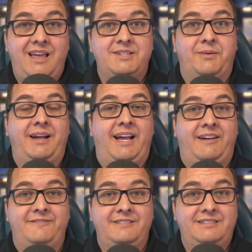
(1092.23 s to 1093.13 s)

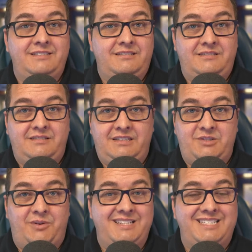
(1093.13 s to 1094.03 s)
That's
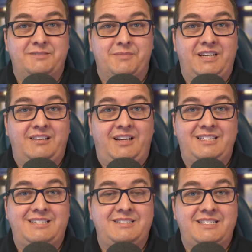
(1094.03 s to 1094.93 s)
why I send my
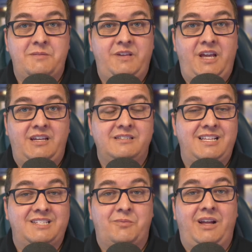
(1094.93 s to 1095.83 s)
clients to CPAs.
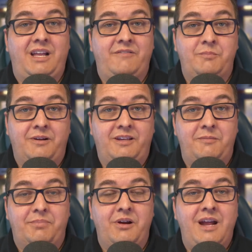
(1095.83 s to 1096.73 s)
That's why I have a
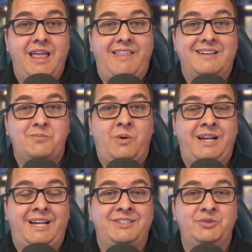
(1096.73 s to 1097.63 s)
bookkeeper. That's why
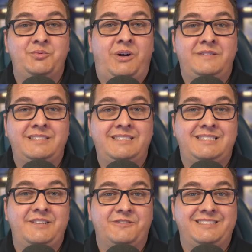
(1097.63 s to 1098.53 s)
I do all of these
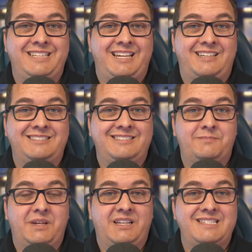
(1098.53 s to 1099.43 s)
different things,
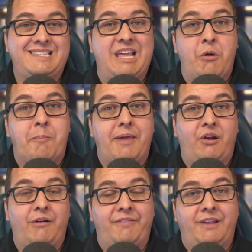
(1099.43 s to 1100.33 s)
because they're
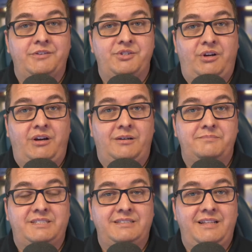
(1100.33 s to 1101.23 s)
better at their
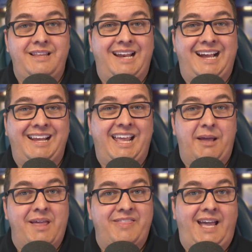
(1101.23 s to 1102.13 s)
jobs than I
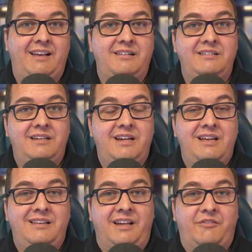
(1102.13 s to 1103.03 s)
am at that.
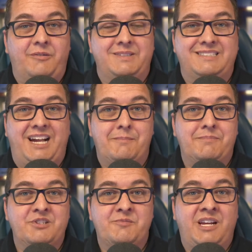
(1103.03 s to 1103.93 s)
Like, from a time
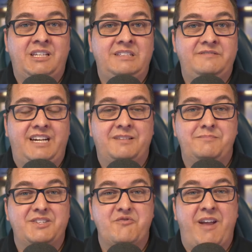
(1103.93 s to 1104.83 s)
perspective, I'd
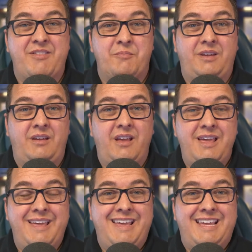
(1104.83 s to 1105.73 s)
much rather be
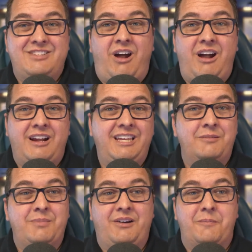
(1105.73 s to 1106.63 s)
talking
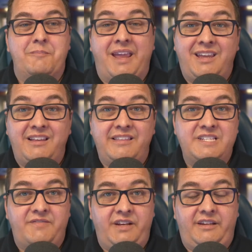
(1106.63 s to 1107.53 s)
about making these
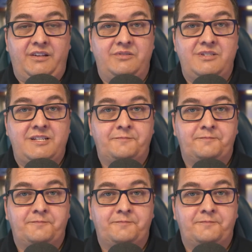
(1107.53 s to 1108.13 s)
videos,